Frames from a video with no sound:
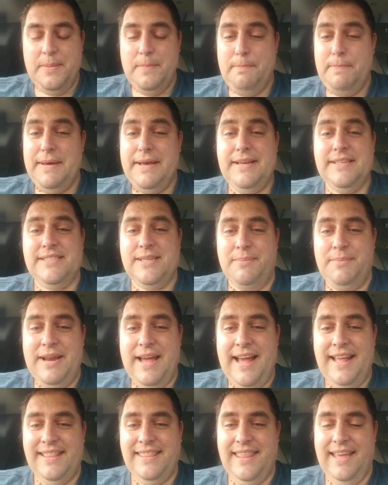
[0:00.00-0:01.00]
because I'm
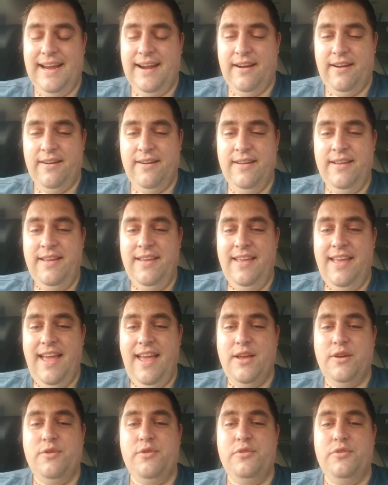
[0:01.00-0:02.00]
not there.
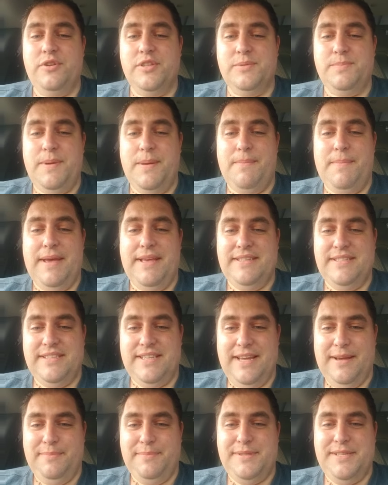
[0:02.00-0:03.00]
And Google's been messed
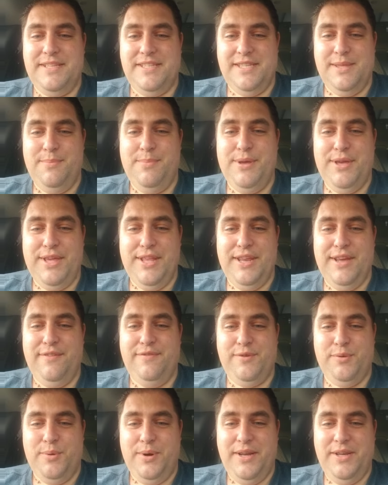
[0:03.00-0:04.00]
up since the beginning of
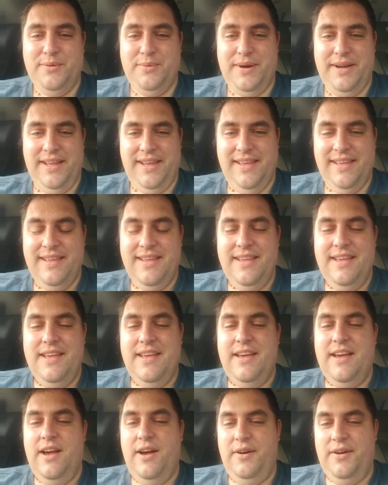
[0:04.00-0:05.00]
2020.
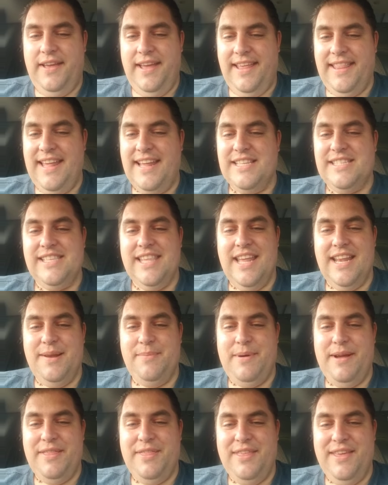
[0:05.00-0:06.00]
Okay, that's the end of
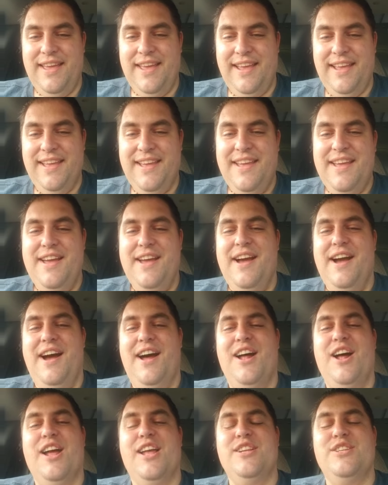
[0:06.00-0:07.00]
my thing.
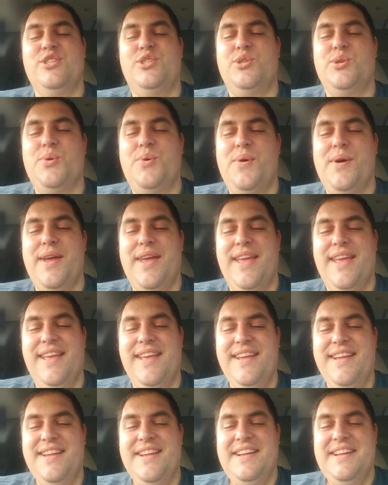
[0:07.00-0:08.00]

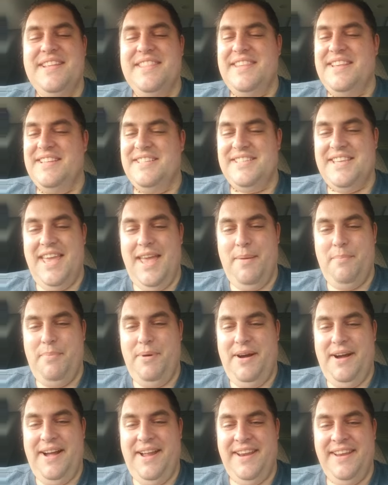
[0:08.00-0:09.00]
Enjoying the escape
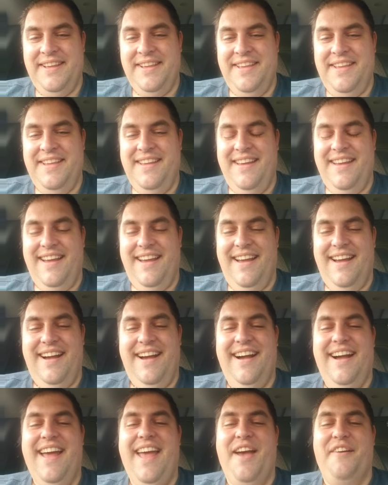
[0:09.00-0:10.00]
pod.
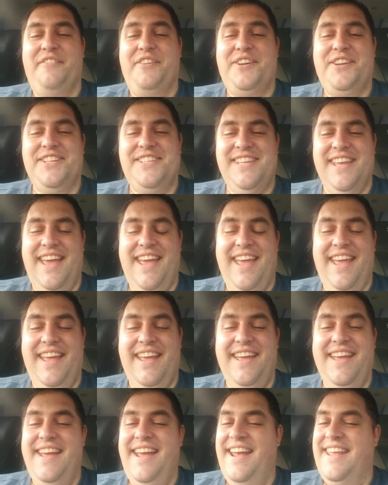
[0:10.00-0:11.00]
Uh, have a good day,
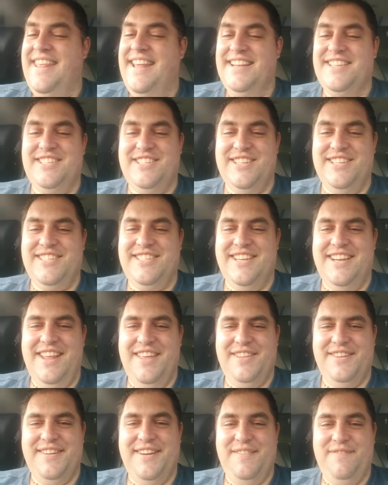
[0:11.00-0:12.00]
and that's just
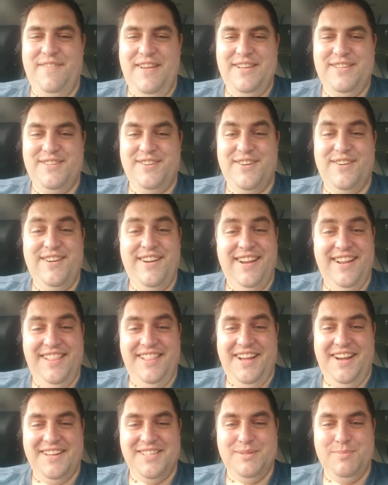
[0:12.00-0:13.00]
another adventure in
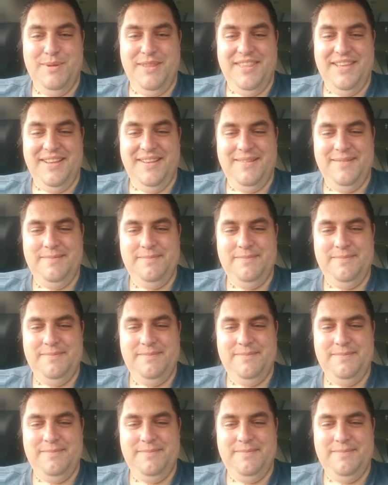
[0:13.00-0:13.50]
locksmithing.